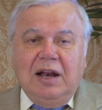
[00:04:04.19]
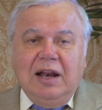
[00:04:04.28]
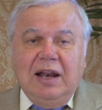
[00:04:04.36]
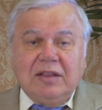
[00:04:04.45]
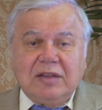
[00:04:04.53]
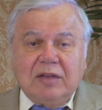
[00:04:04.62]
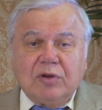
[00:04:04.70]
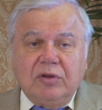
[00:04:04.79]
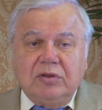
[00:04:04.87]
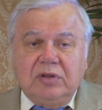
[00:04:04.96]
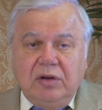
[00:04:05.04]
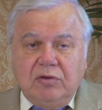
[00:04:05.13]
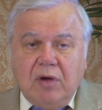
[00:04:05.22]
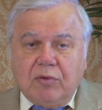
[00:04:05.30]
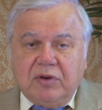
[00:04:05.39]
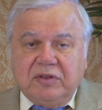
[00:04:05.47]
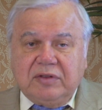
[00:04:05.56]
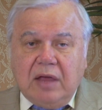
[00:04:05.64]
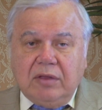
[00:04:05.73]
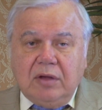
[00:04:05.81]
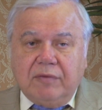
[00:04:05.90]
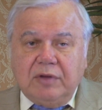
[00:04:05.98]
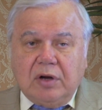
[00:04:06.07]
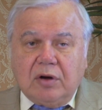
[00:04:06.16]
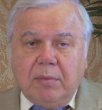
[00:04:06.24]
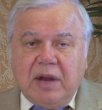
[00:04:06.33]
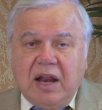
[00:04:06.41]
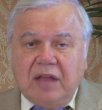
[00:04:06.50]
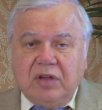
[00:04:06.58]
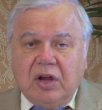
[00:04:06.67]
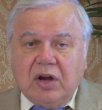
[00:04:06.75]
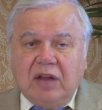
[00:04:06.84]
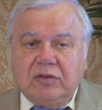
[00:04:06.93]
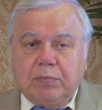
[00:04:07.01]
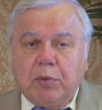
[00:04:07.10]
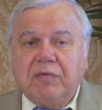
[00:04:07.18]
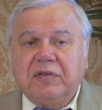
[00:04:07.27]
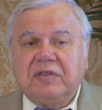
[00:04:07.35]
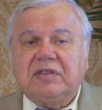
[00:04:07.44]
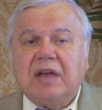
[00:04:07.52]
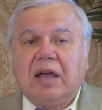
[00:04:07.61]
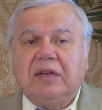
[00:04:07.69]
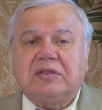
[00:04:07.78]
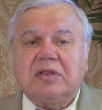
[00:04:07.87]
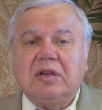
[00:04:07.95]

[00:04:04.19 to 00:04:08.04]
Let us continue our study of the Roman Antichrist prophesied